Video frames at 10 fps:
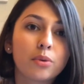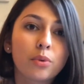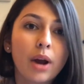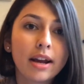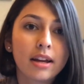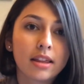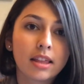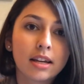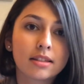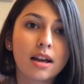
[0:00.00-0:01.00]
writing
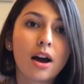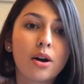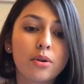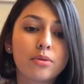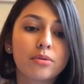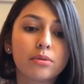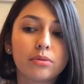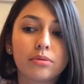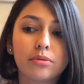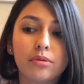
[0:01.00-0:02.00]
things out
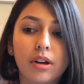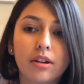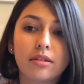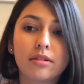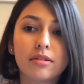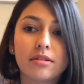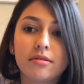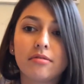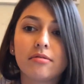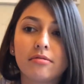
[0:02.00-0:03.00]
and,
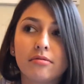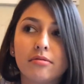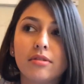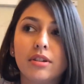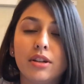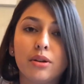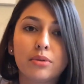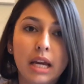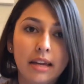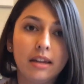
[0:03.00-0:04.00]
you
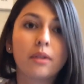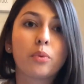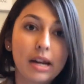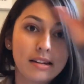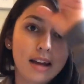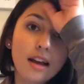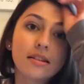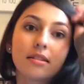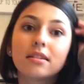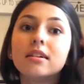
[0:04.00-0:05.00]
know, taking written
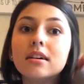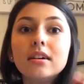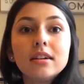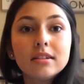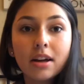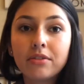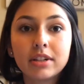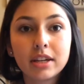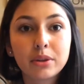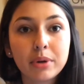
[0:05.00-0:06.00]
tests,
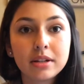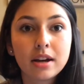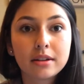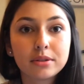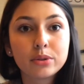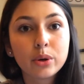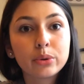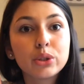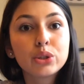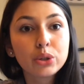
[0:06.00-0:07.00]
definitely take the written tests.
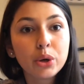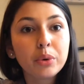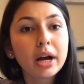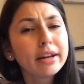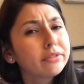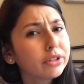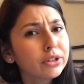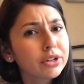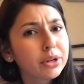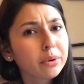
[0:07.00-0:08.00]
So just know what kind of
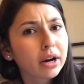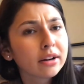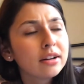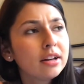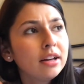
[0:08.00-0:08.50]
learner you are.